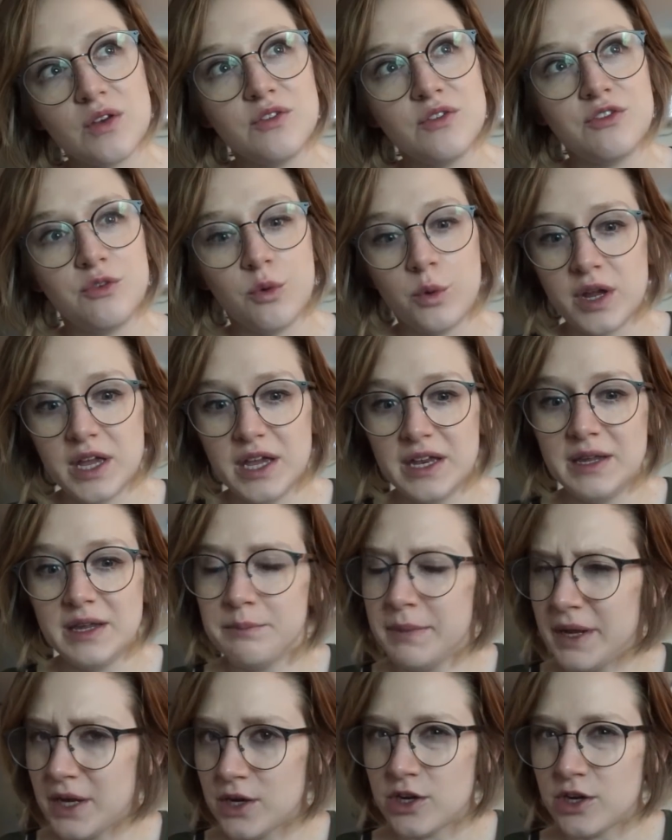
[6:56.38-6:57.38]
for
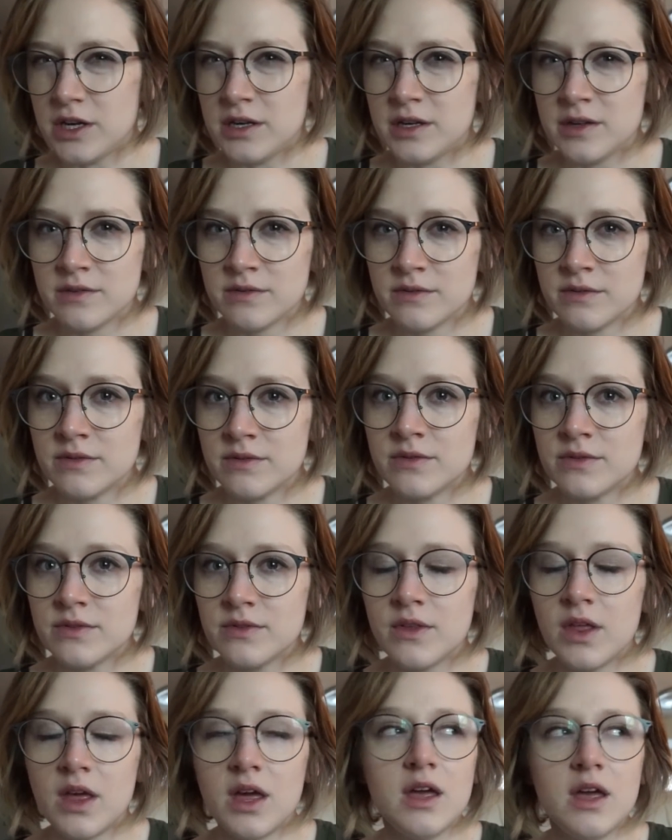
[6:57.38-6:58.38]
getting married
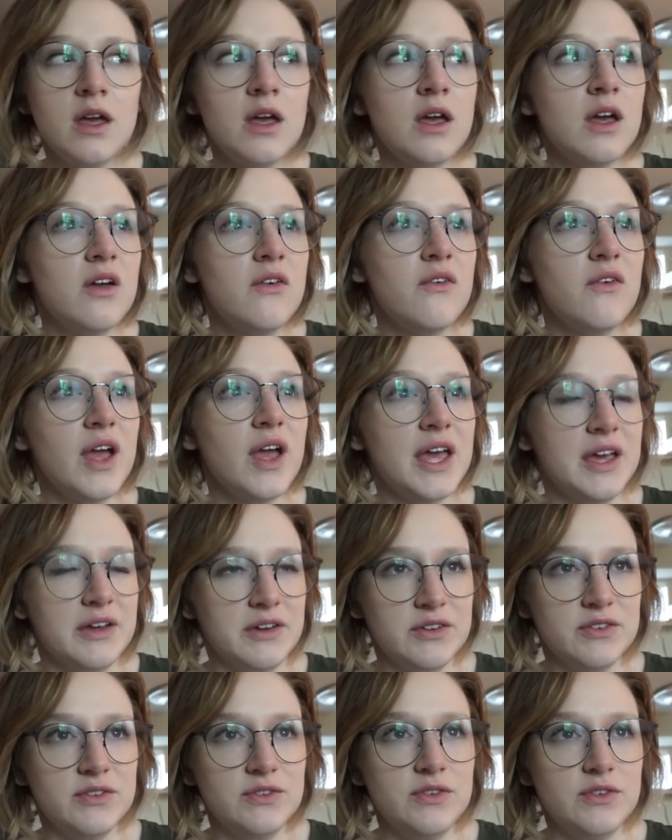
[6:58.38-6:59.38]

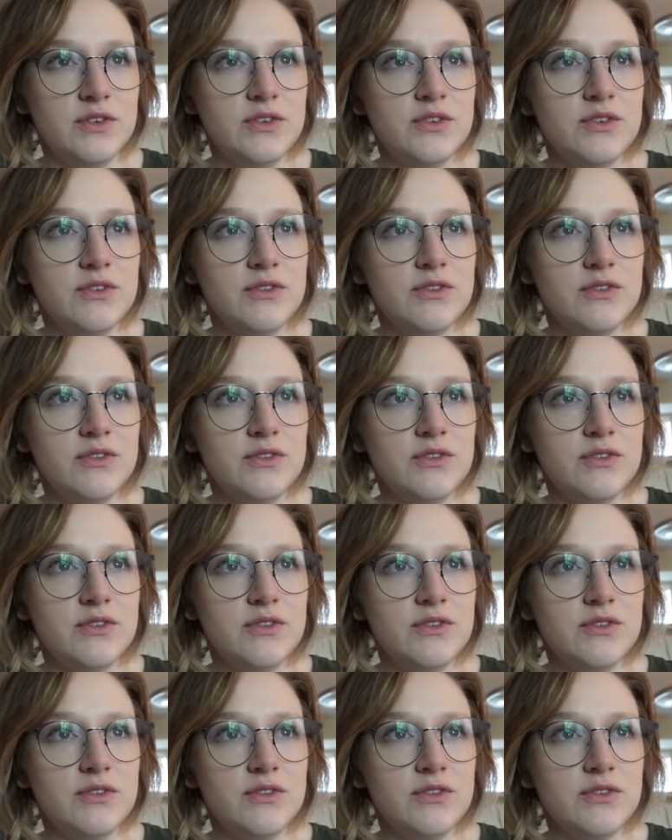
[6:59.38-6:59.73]
and